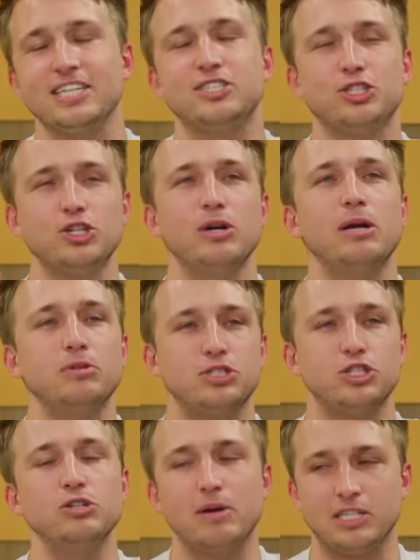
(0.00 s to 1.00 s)
It was
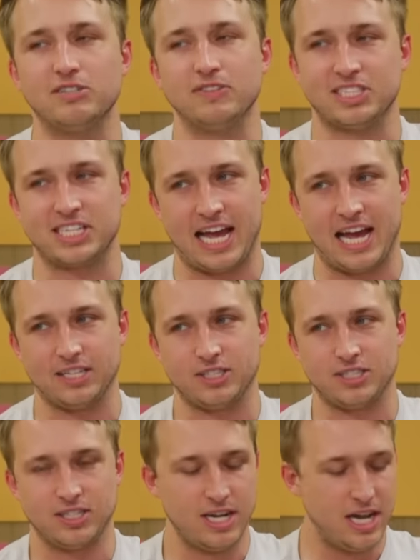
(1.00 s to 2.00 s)
too much of a
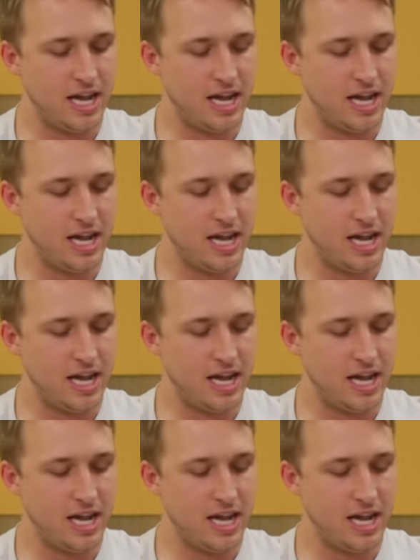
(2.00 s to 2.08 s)
sketch